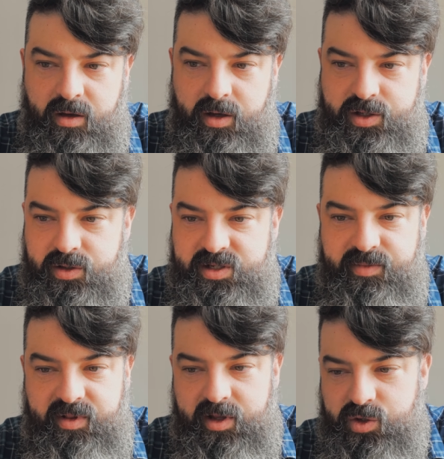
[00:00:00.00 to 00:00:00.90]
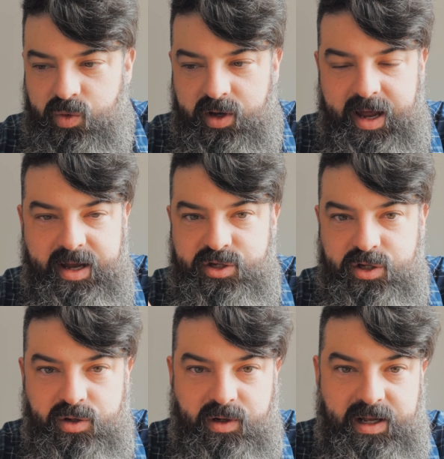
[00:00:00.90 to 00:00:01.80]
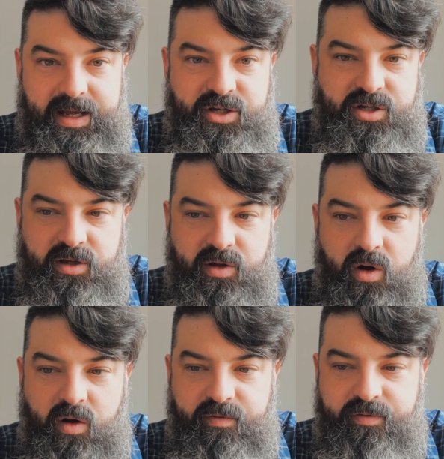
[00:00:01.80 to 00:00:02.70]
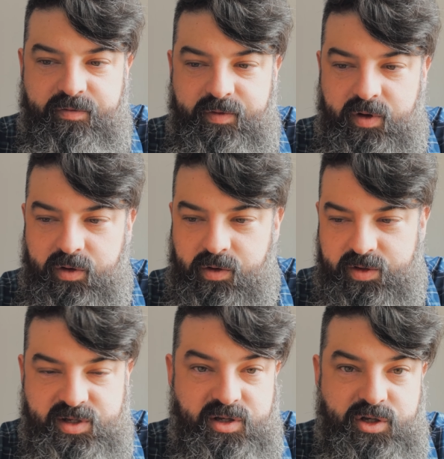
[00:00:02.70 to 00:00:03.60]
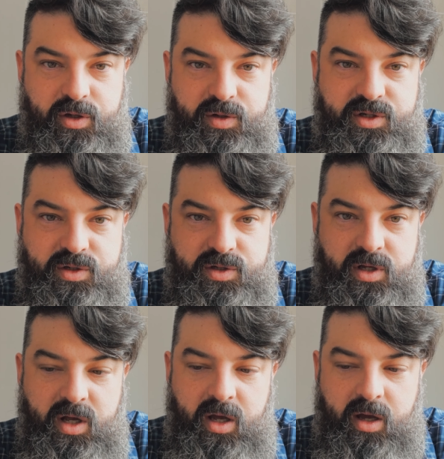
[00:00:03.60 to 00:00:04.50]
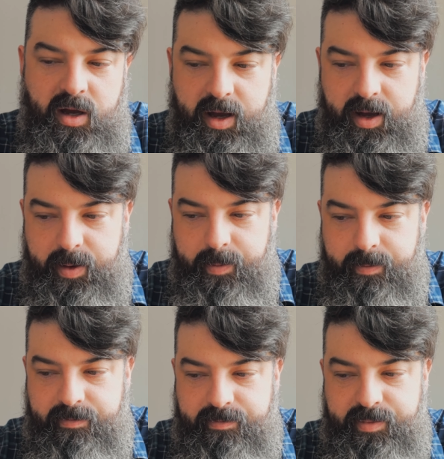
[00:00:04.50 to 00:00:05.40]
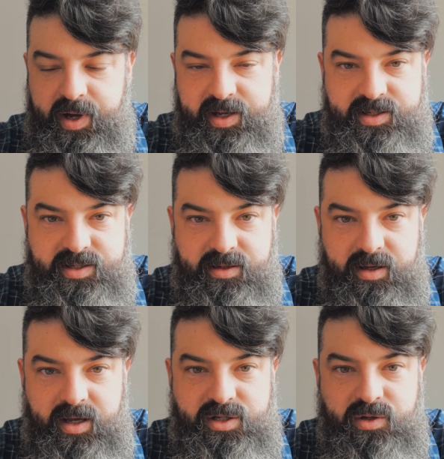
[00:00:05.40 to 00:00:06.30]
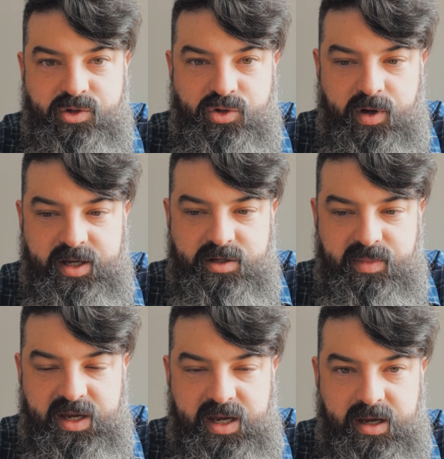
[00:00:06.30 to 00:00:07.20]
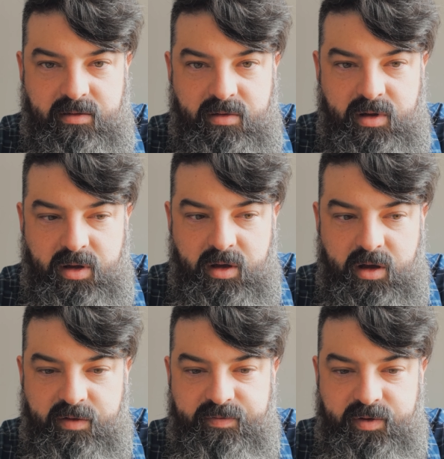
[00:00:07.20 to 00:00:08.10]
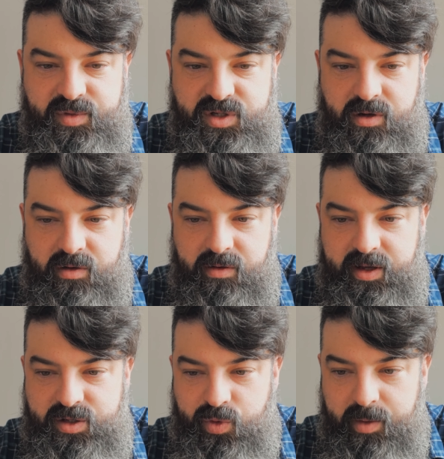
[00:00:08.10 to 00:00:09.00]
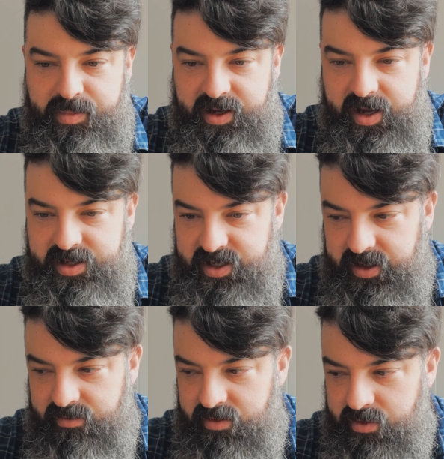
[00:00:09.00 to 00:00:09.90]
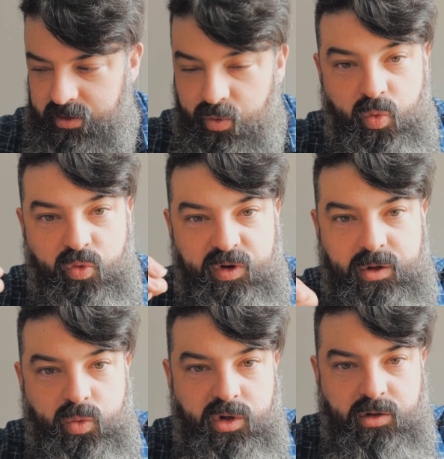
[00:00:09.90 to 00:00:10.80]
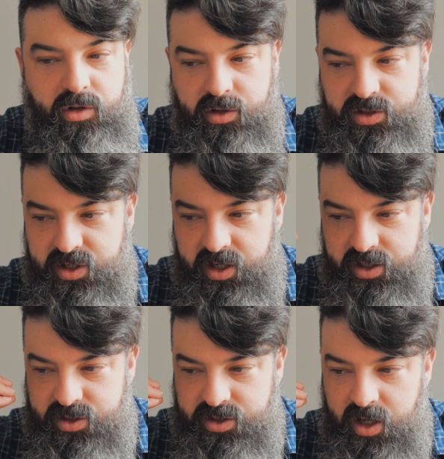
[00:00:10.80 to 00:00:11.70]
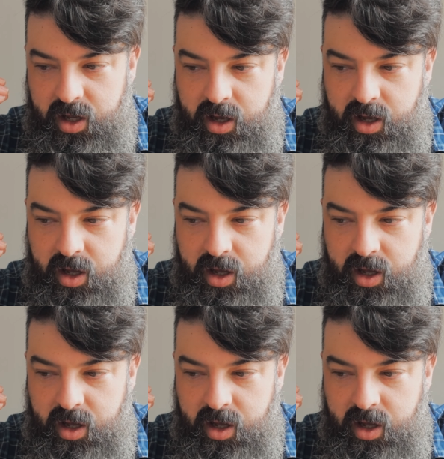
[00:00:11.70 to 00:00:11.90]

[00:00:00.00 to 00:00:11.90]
It's not something that you want to add to your collection of constant use, but it's not trying to be a film stock that's replicating real world looks. It's